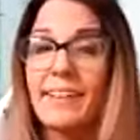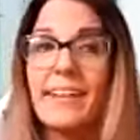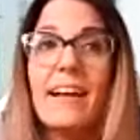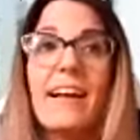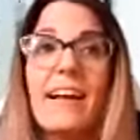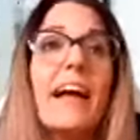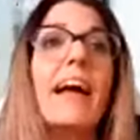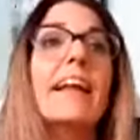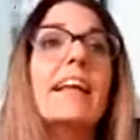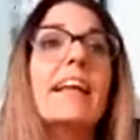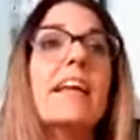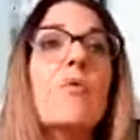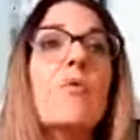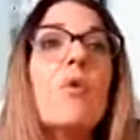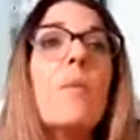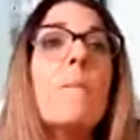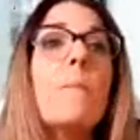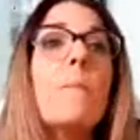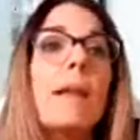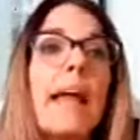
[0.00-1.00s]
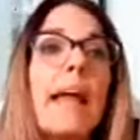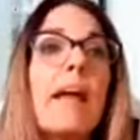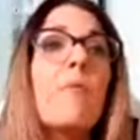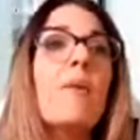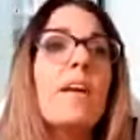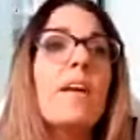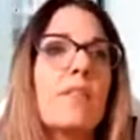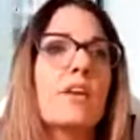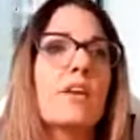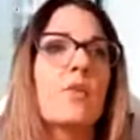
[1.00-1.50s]
And he will play
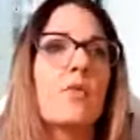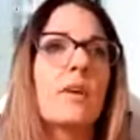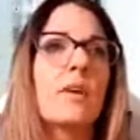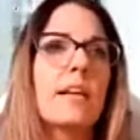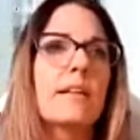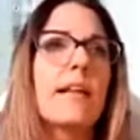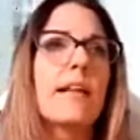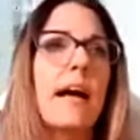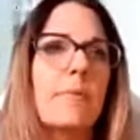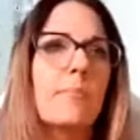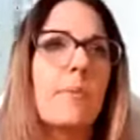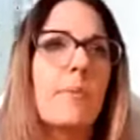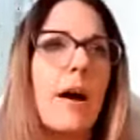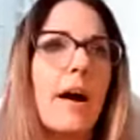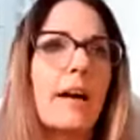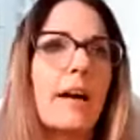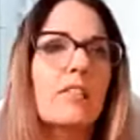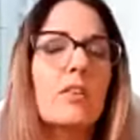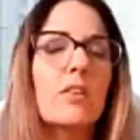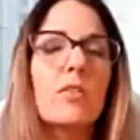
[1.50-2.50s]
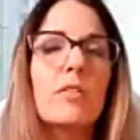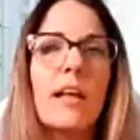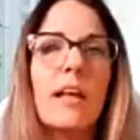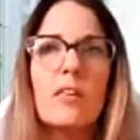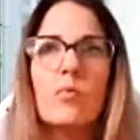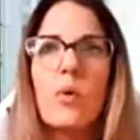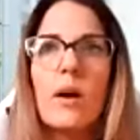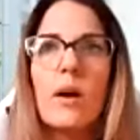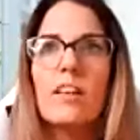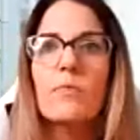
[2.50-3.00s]
with you in that part. So
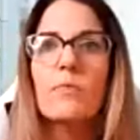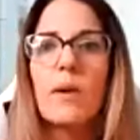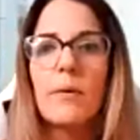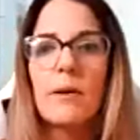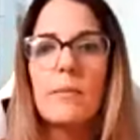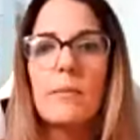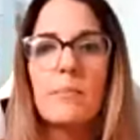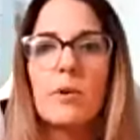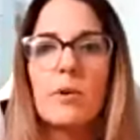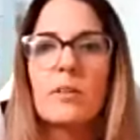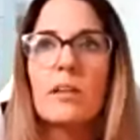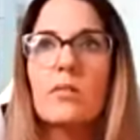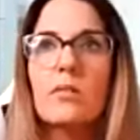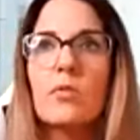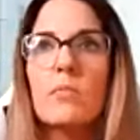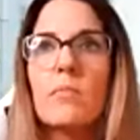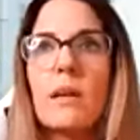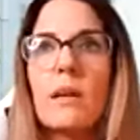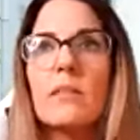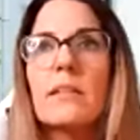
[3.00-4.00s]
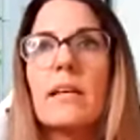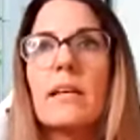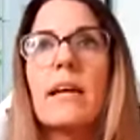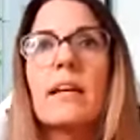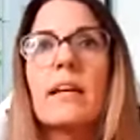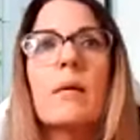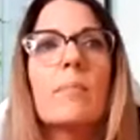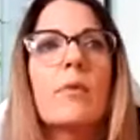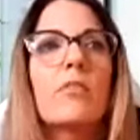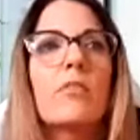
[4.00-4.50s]
that's why it's very important to maintain
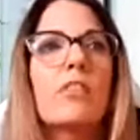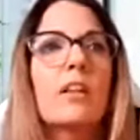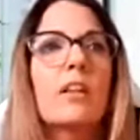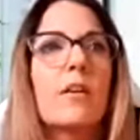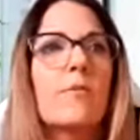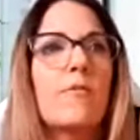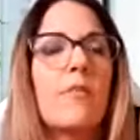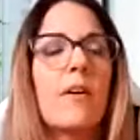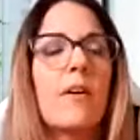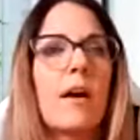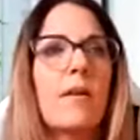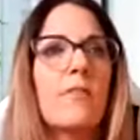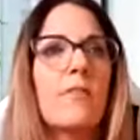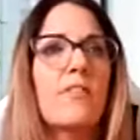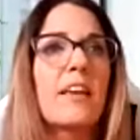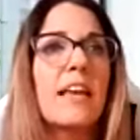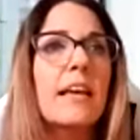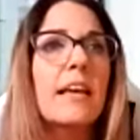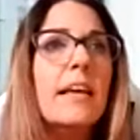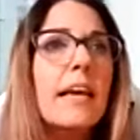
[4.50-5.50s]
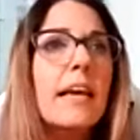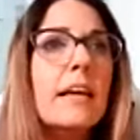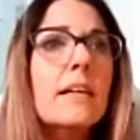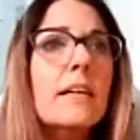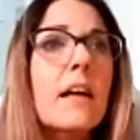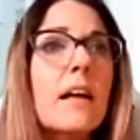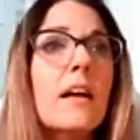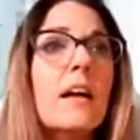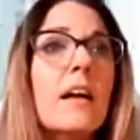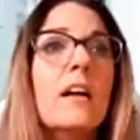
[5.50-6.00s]
a positive thinking.
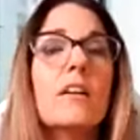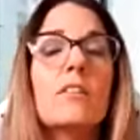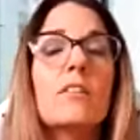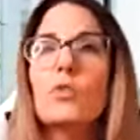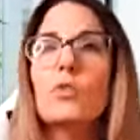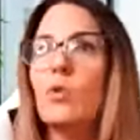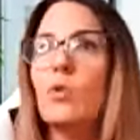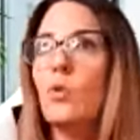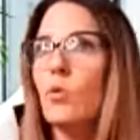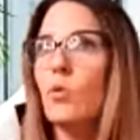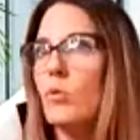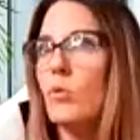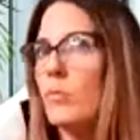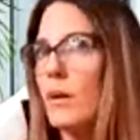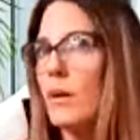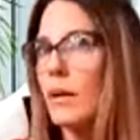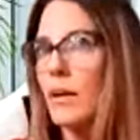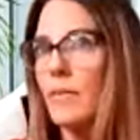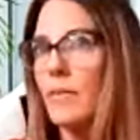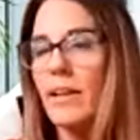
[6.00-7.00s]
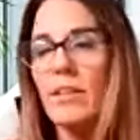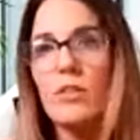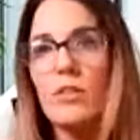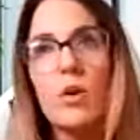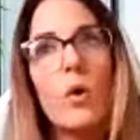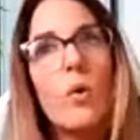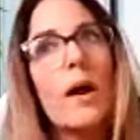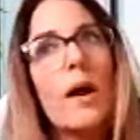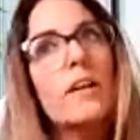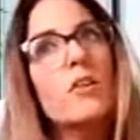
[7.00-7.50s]
Even
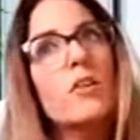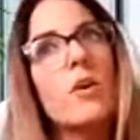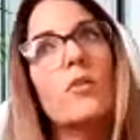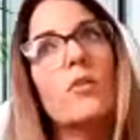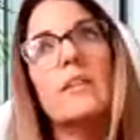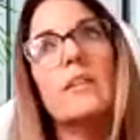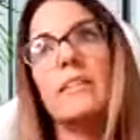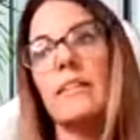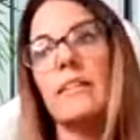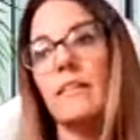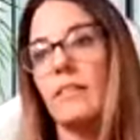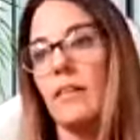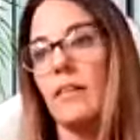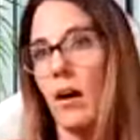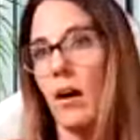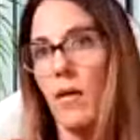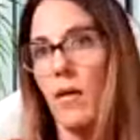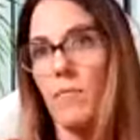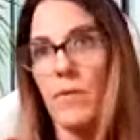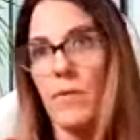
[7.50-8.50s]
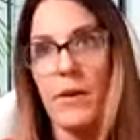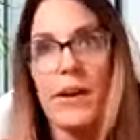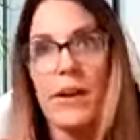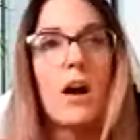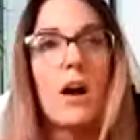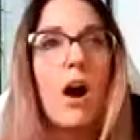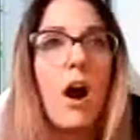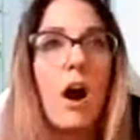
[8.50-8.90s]
though I know this is a very hard